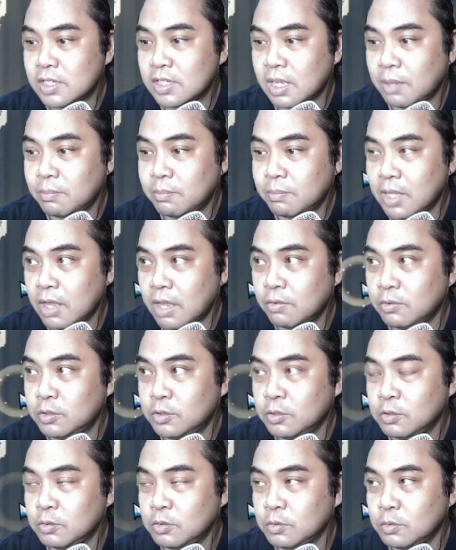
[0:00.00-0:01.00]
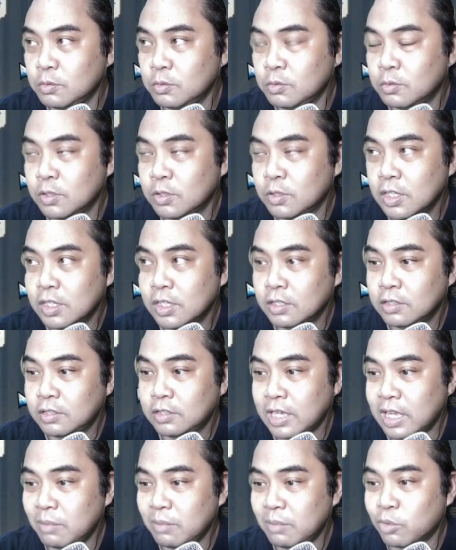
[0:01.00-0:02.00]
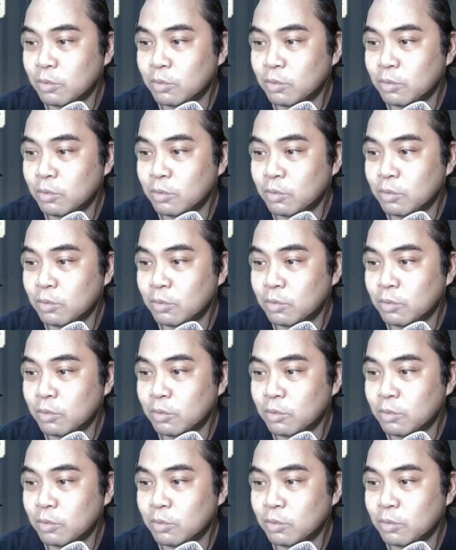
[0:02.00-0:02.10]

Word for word: I'm down to 10 more